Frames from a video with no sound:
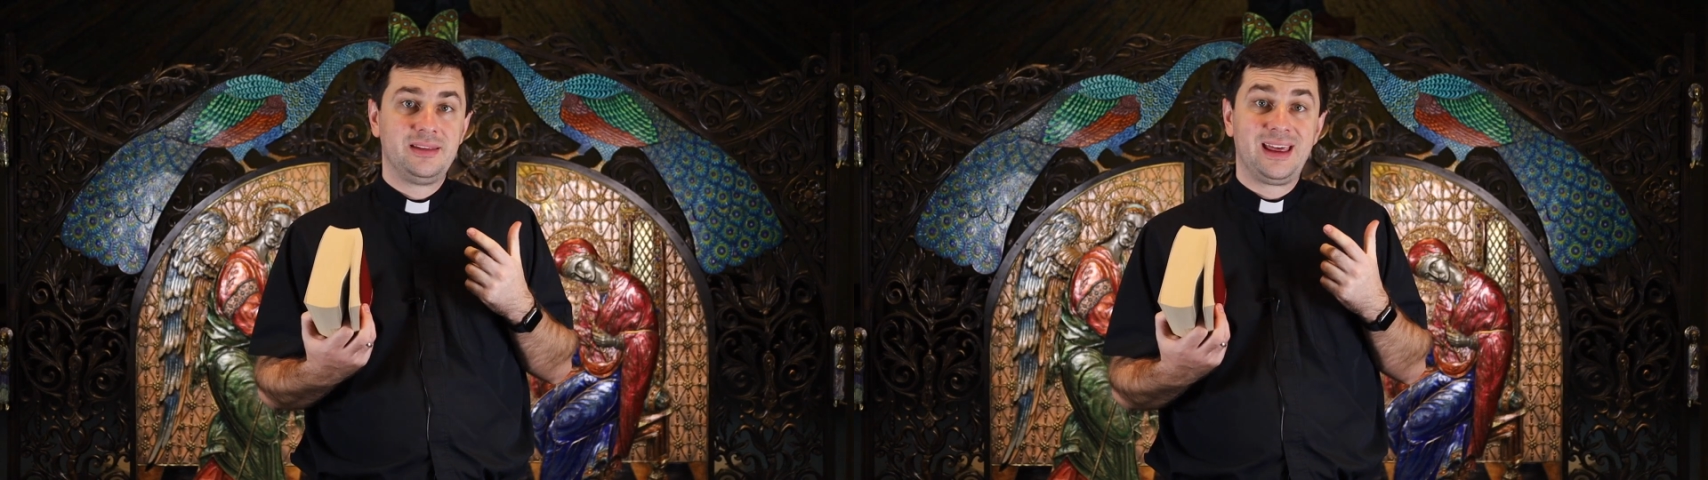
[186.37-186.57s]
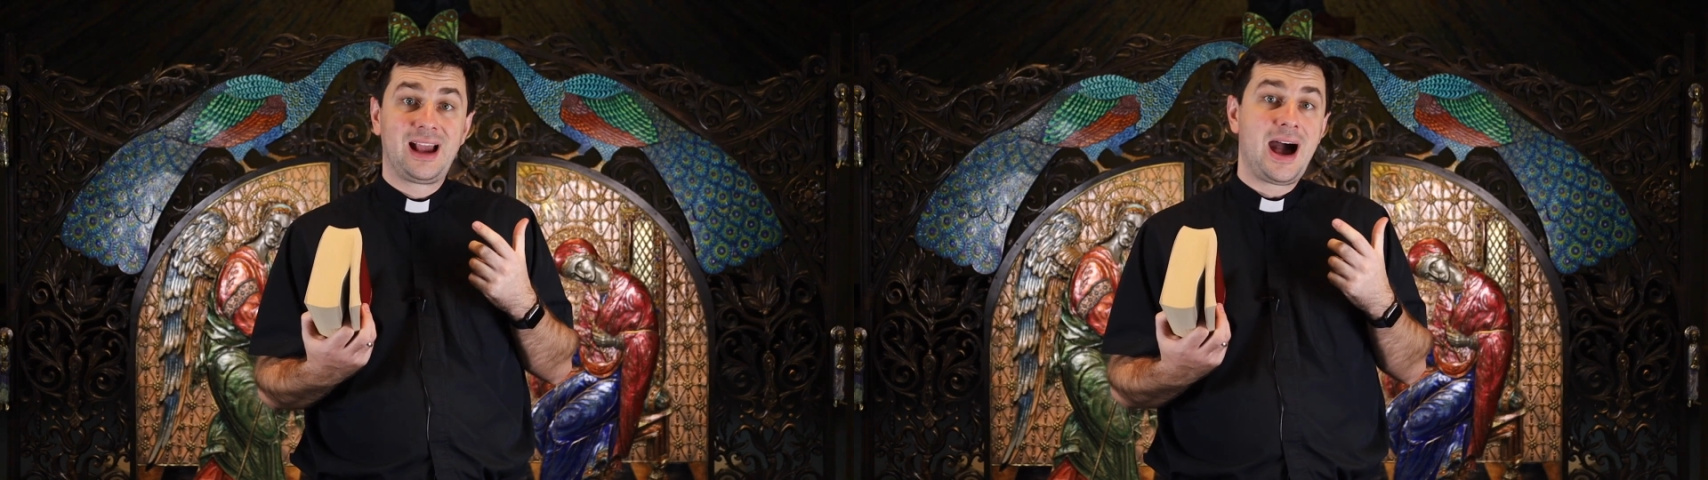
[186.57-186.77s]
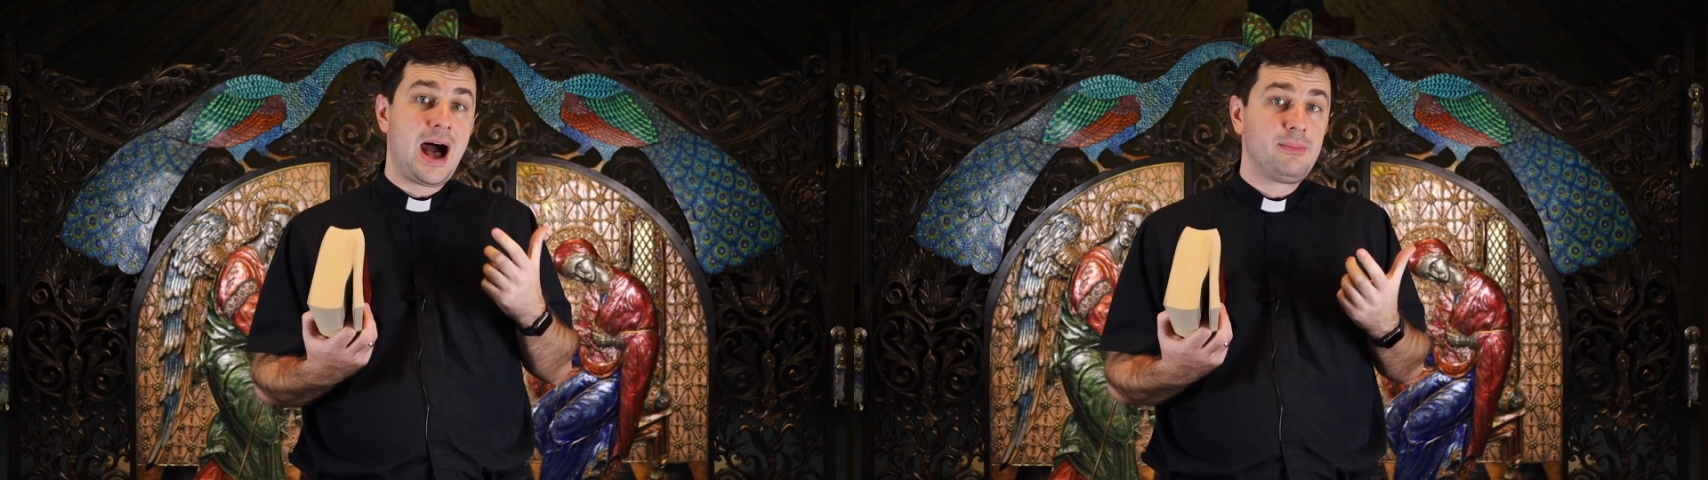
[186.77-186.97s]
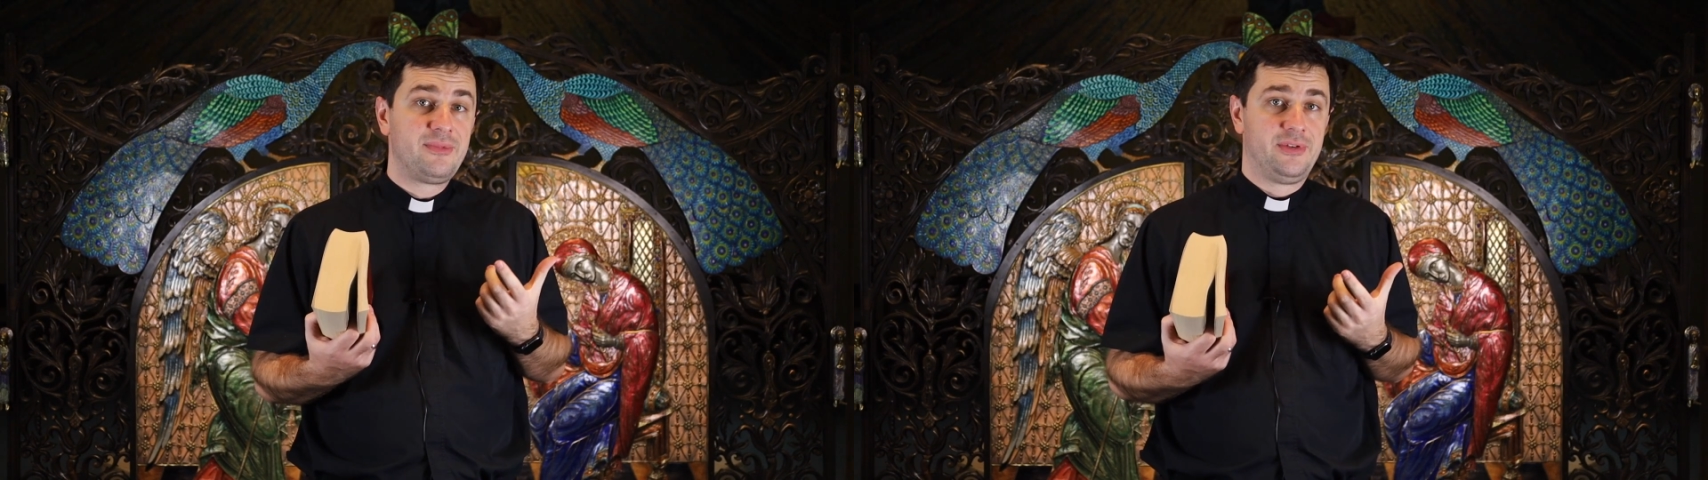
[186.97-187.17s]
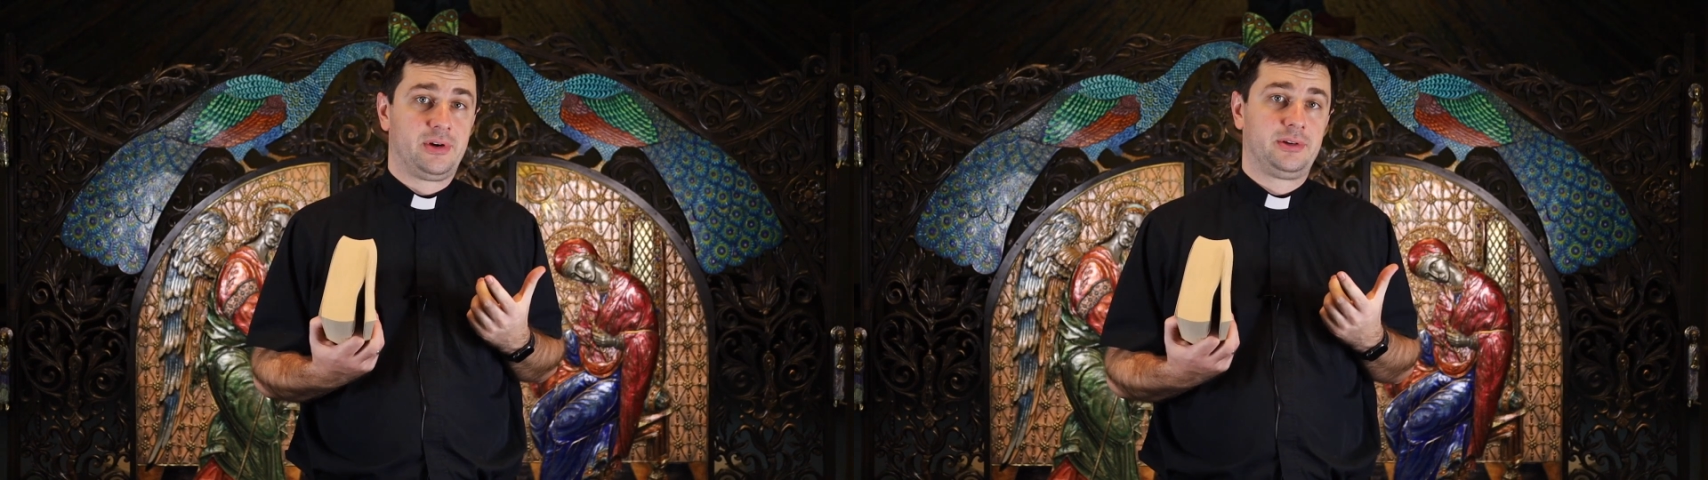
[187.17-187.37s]
the
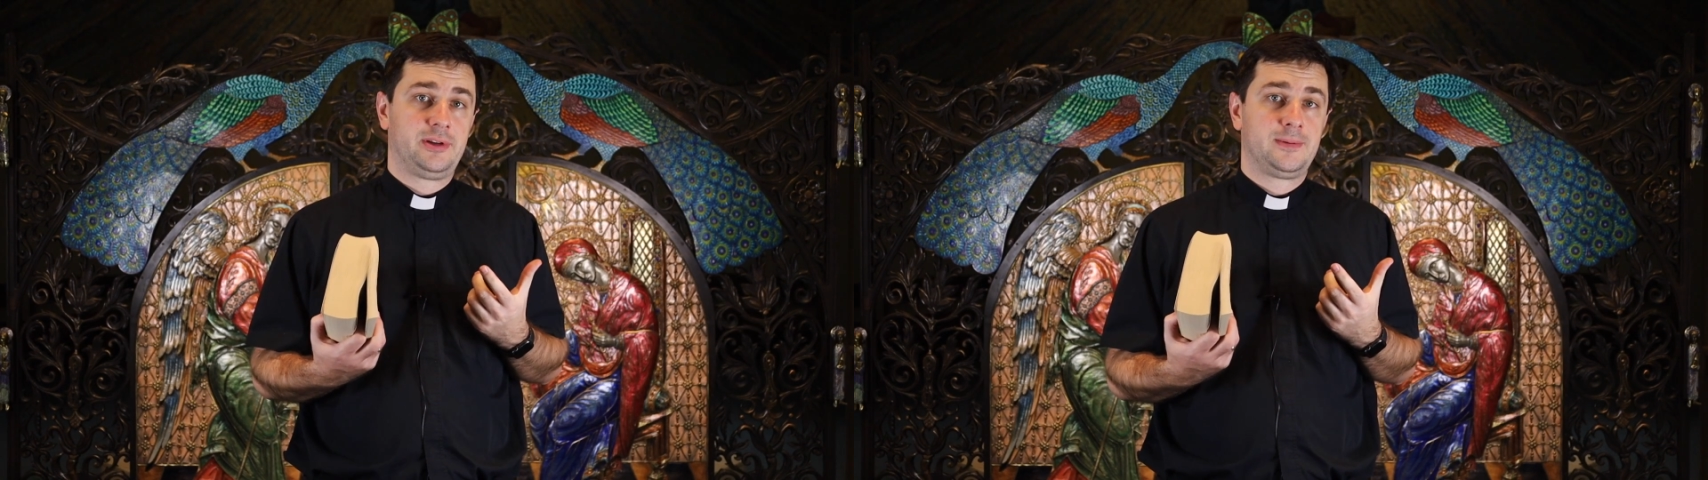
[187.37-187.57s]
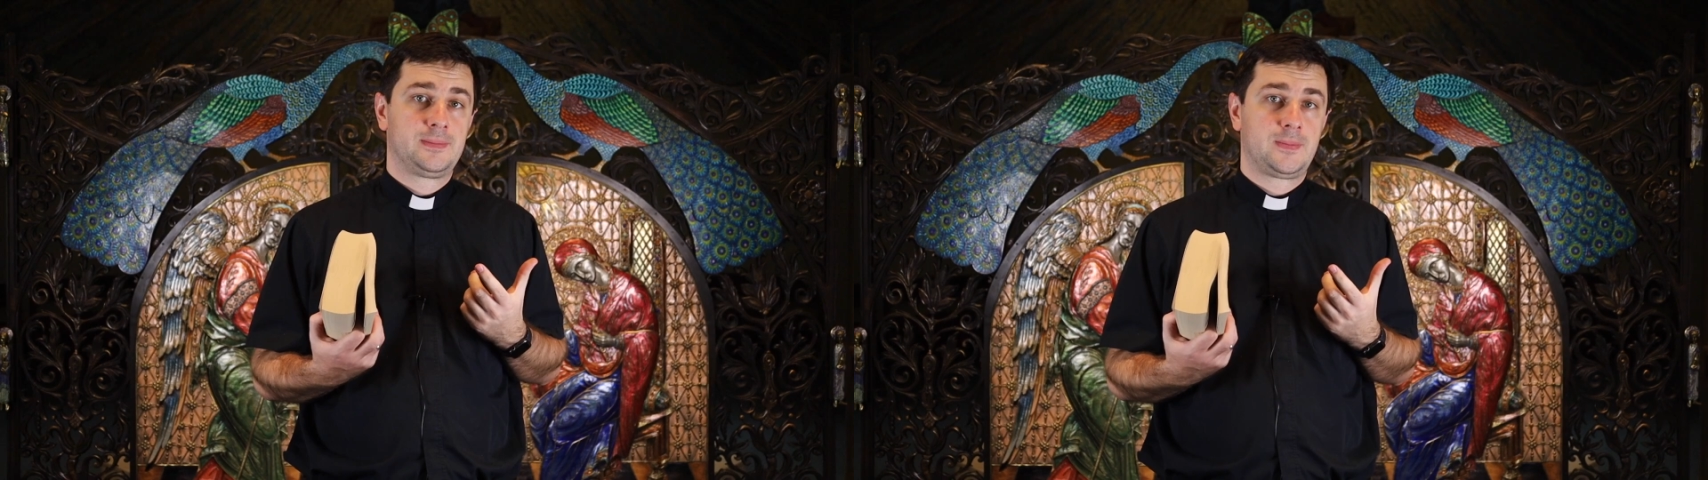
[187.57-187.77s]
comfort